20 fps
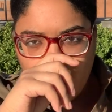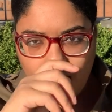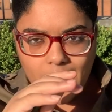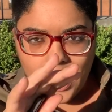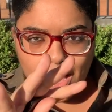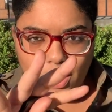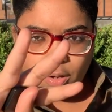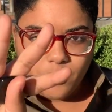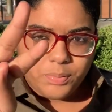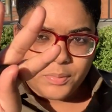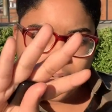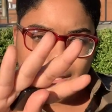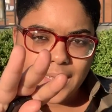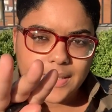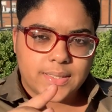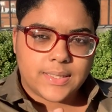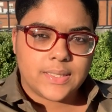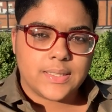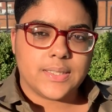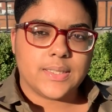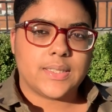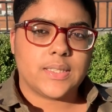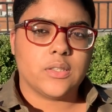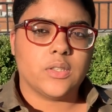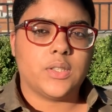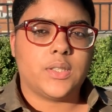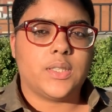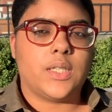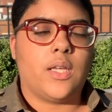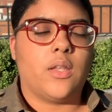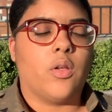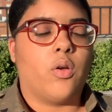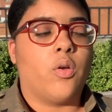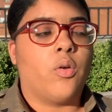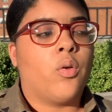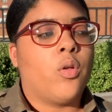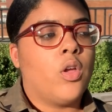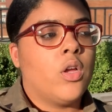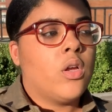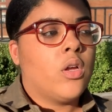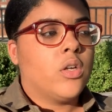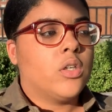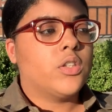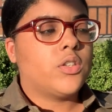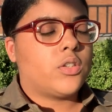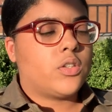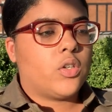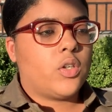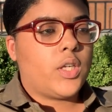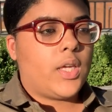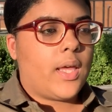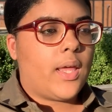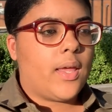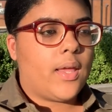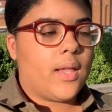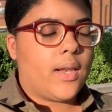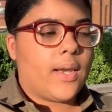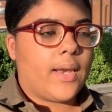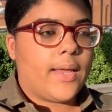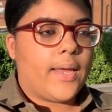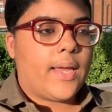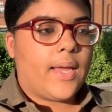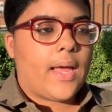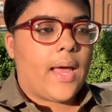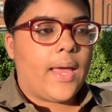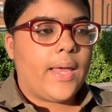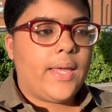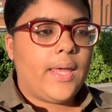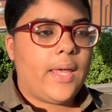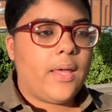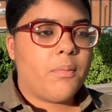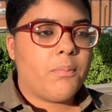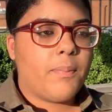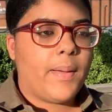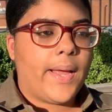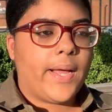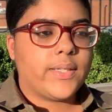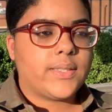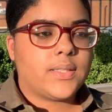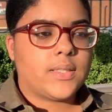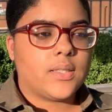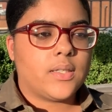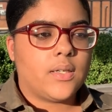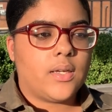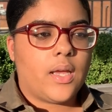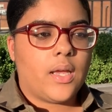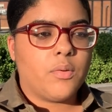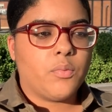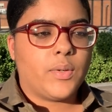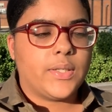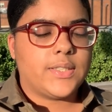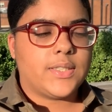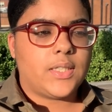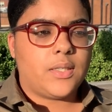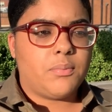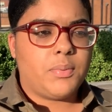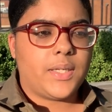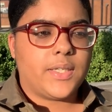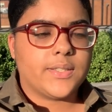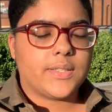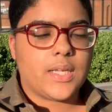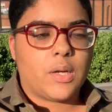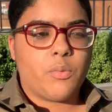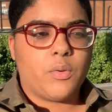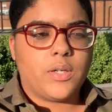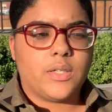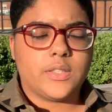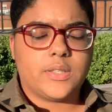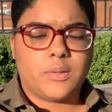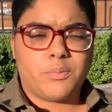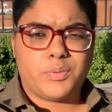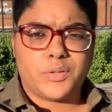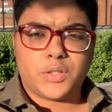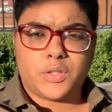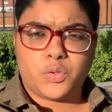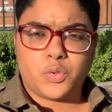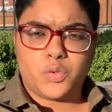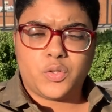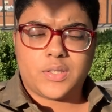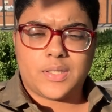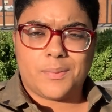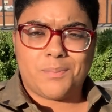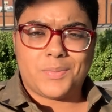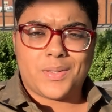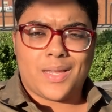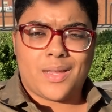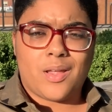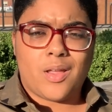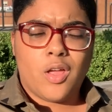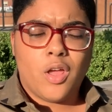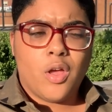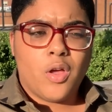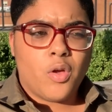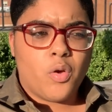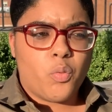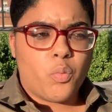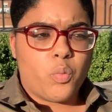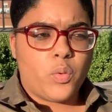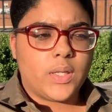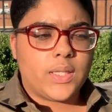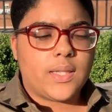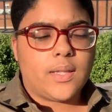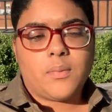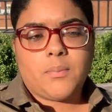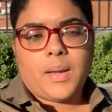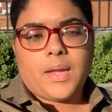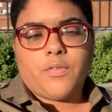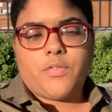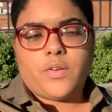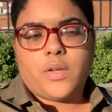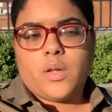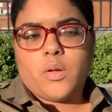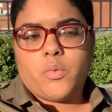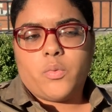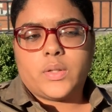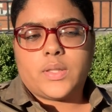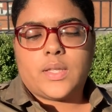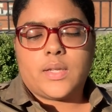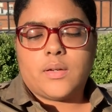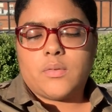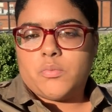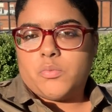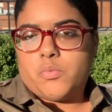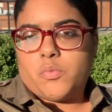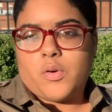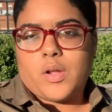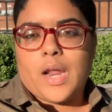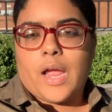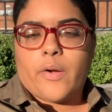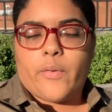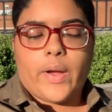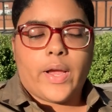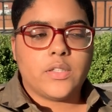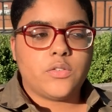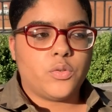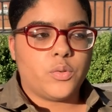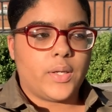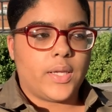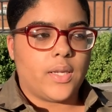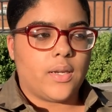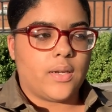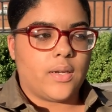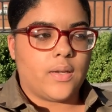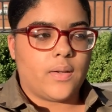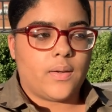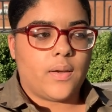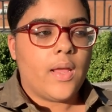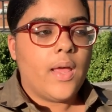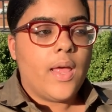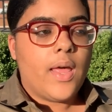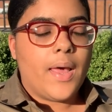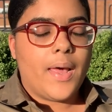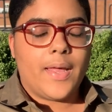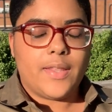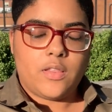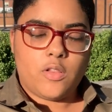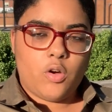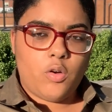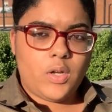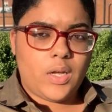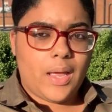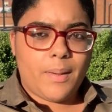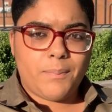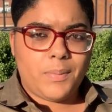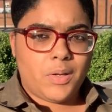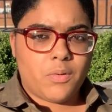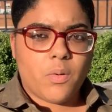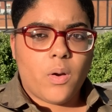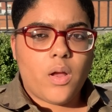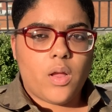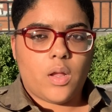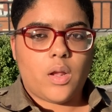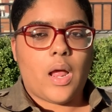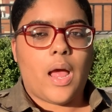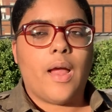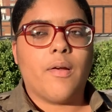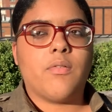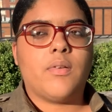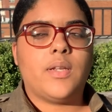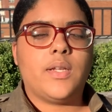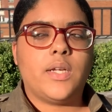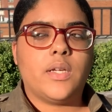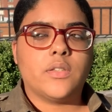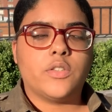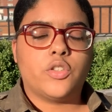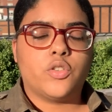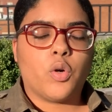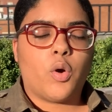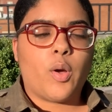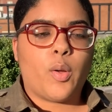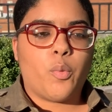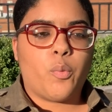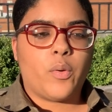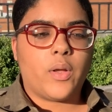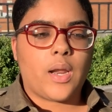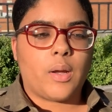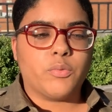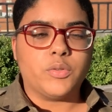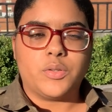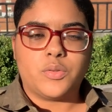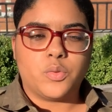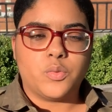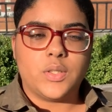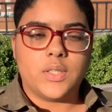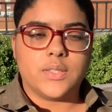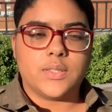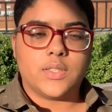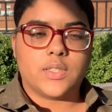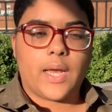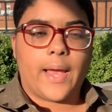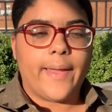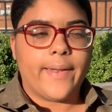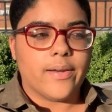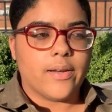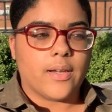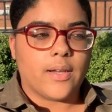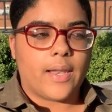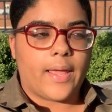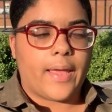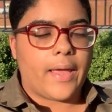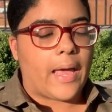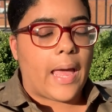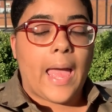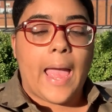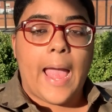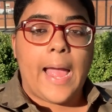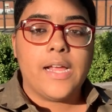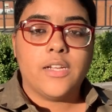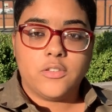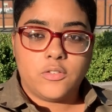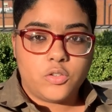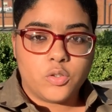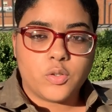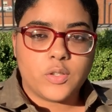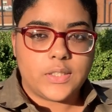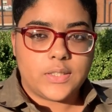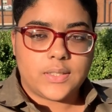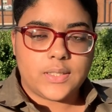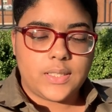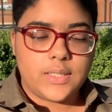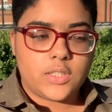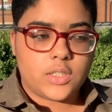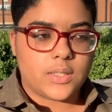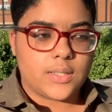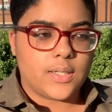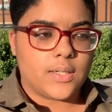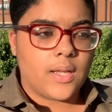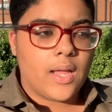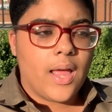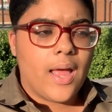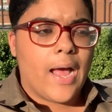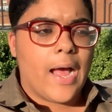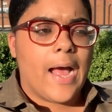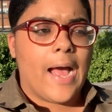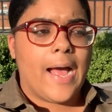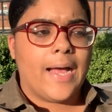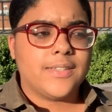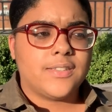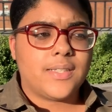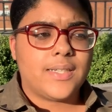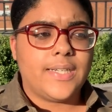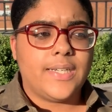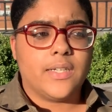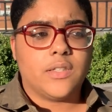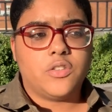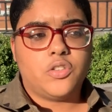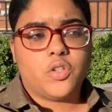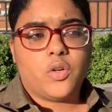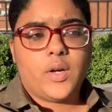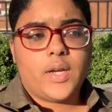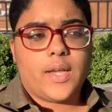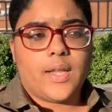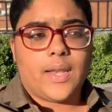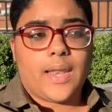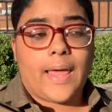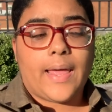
I hope you guys can still see them. So yeah, like, I came back to NYC because I wanted to pursue something within my field, within what I graduated in. And don't get me wrong, I really enjoyed what I was doing in China. Like, I enjoy teaching. I actually enjoy it.